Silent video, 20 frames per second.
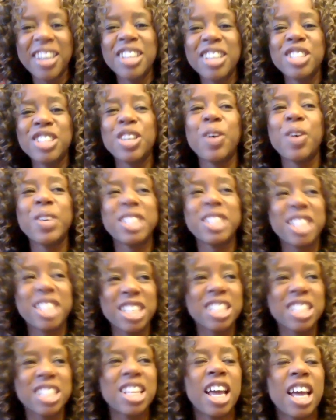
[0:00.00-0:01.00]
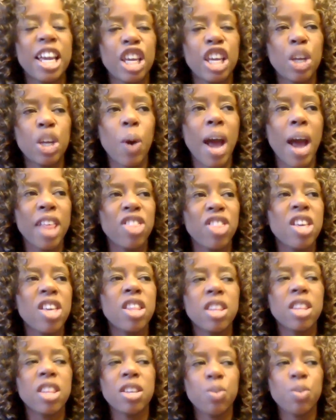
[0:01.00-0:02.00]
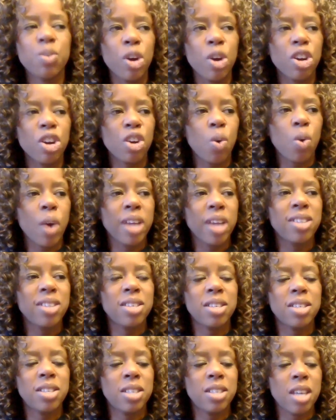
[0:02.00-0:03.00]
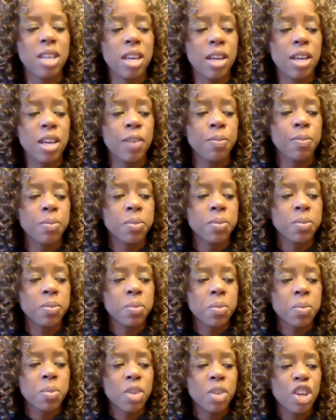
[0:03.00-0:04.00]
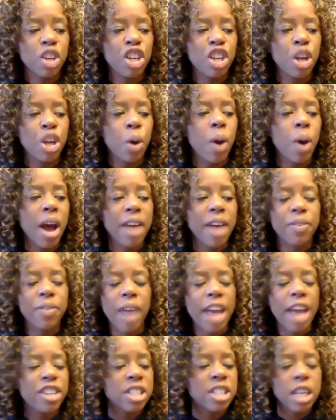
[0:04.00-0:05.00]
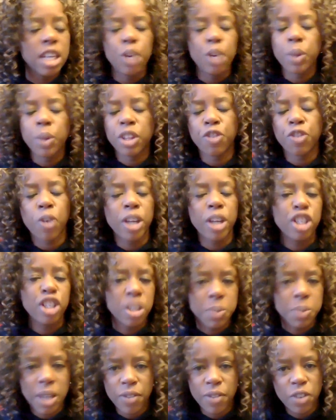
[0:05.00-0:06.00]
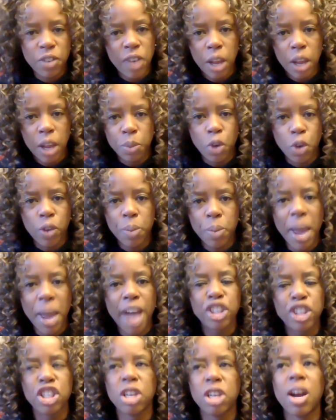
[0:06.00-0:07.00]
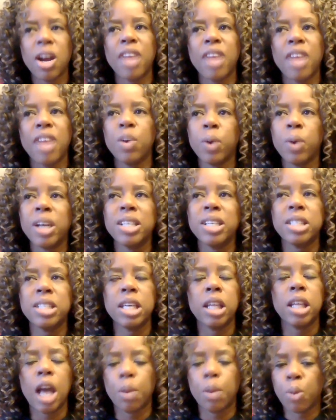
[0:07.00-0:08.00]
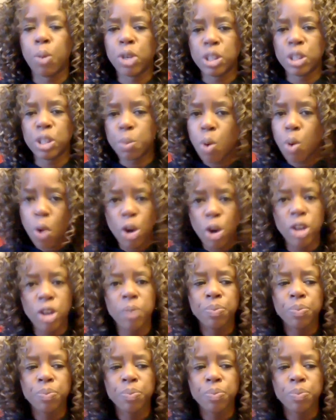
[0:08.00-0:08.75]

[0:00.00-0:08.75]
So it's just like, you know, I think that we're going to see, you know, I see it with the friendships I've developed over the past year. I think we're going to see a lot more support.